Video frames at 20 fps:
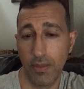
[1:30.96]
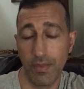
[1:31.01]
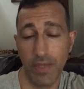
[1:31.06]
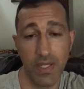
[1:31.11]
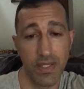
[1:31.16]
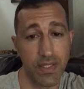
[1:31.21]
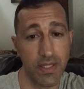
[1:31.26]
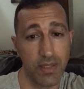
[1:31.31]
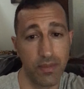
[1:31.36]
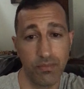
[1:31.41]

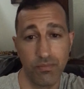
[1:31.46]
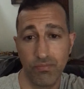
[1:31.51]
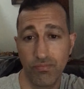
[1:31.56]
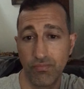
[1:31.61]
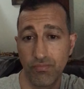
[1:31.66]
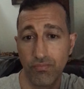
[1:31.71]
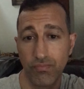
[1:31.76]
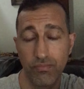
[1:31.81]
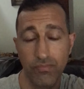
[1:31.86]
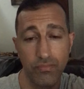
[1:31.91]
Is it
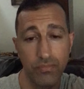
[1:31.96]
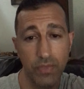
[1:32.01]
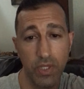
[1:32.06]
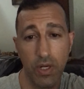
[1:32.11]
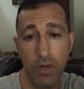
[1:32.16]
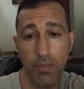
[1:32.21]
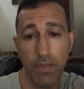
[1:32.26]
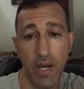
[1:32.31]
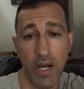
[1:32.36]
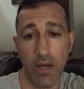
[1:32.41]

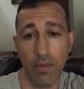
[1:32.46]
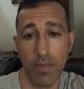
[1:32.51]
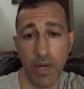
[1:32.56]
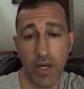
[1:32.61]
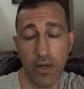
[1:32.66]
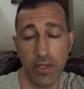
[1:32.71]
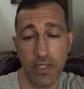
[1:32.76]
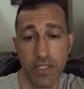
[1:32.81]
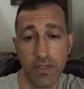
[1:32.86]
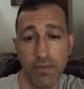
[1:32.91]
mild,
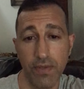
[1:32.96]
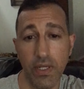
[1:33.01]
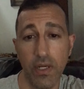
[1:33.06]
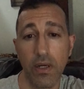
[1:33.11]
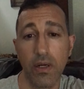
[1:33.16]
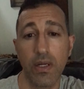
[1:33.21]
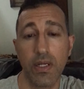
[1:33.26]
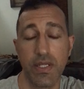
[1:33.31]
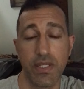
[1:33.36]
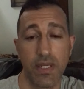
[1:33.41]
moderate,
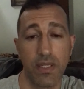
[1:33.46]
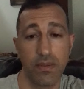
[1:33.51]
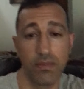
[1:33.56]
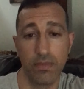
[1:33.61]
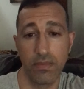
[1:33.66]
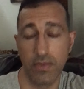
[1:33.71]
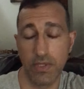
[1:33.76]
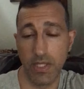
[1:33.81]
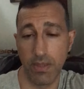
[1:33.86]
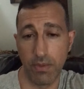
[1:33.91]
severe? Is it
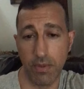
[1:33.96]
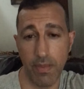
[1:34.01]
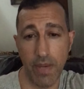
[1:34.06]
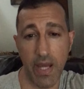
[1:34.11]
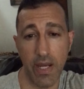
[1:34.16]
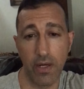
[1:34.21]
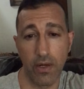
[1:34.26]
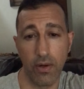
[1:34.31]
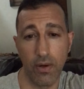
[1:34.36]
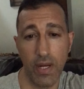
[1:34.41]

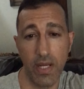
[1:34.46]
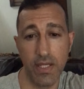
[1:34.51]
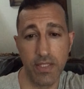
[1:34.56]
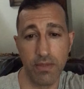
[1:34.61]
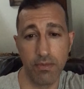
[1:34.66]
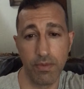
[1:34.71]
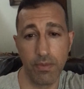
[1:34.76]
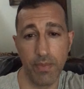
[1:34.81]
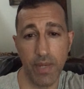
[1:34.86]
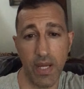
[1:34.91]
symptomatic or
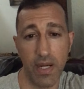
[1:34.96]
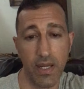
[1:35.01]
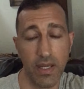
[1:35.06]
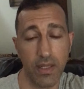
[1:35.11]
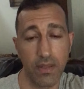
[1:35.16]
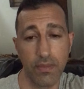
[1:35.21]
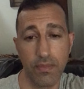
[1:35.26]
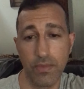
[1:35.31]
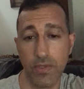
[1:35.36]
asymptomatic?